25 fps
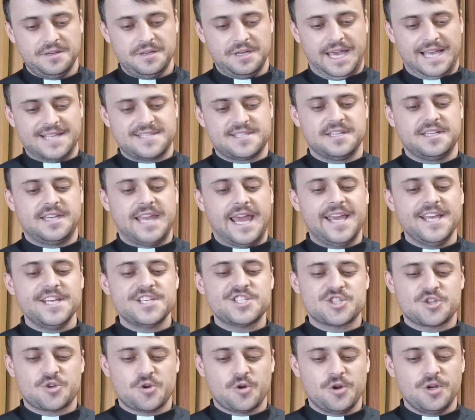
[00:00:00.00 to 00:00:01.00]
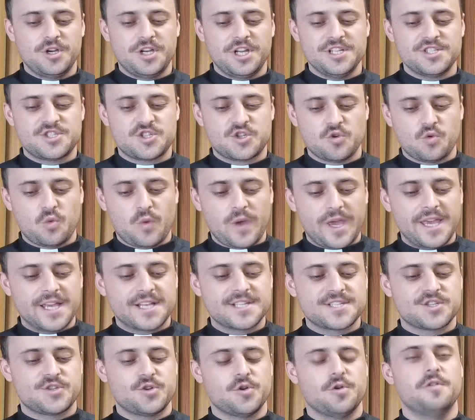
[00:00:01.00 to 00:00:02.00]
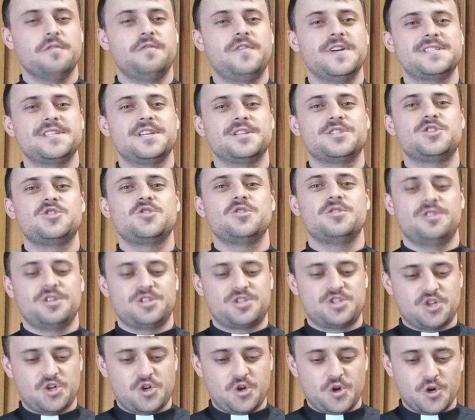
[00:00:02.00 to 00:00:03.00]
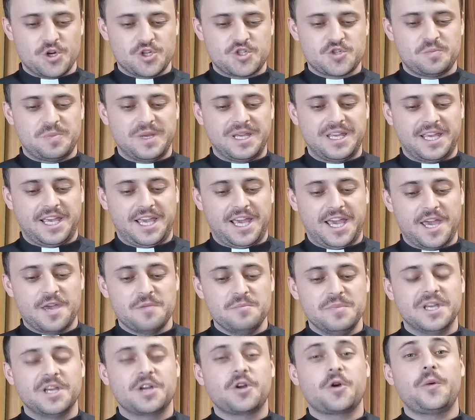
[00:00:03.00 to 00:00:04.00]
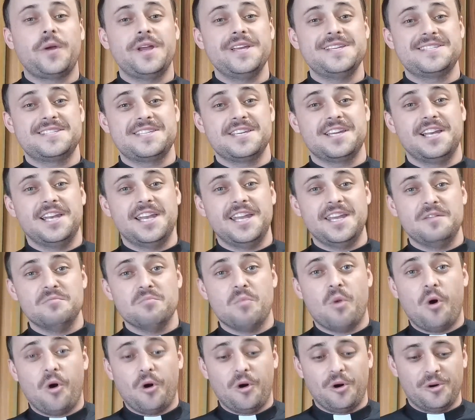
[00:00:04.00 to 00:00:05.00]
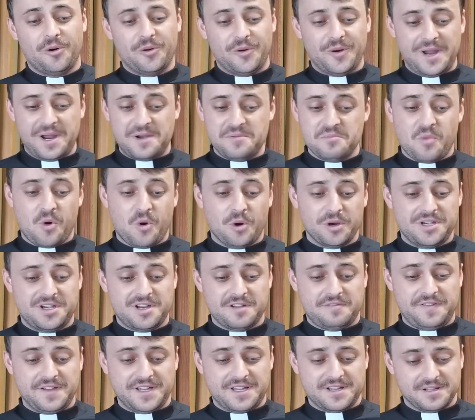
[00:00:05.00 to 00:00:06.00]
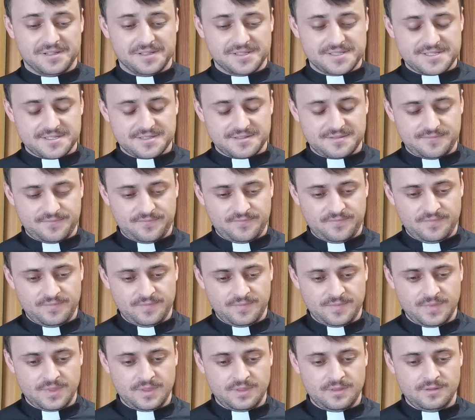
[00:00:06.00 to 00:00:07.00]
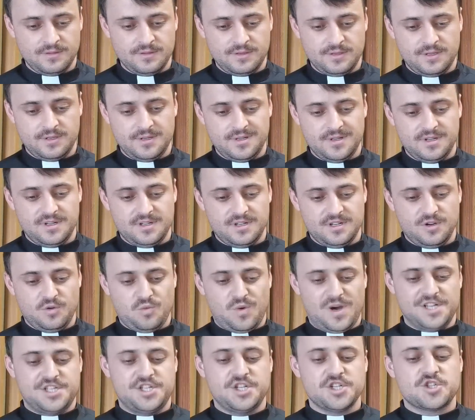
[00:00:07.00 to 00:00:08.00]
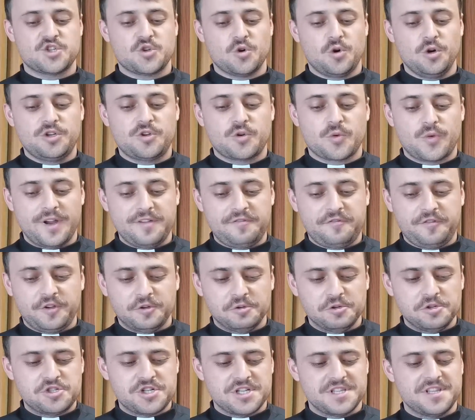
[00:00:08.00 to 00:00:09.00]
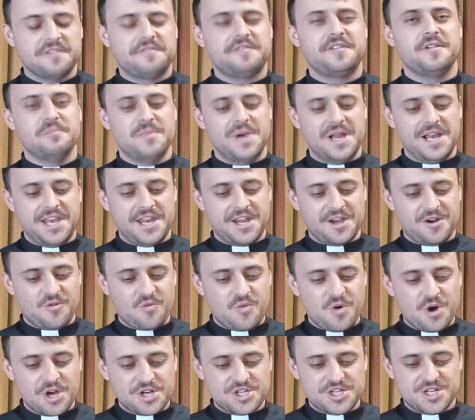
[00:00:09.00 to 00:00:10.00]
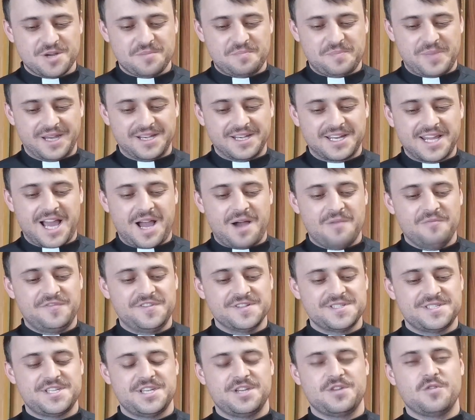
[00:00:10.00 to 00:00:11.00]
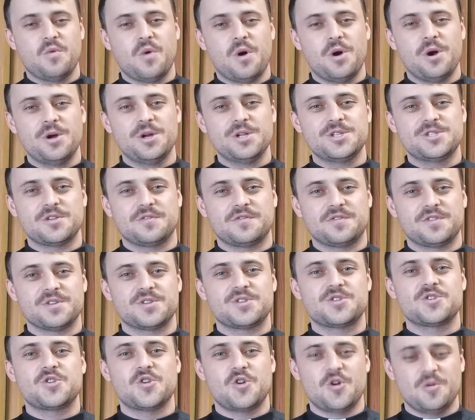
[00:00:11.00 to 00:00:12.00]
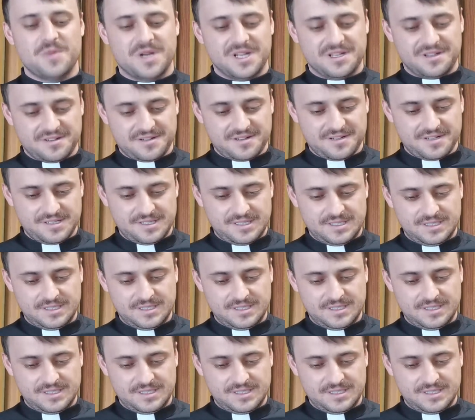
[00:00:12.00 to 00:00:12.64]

As the days turned into weeks, her visit to the church became increasingly more and more difficult. While she sought refuge in the familiar worship and comforting words of the sermon,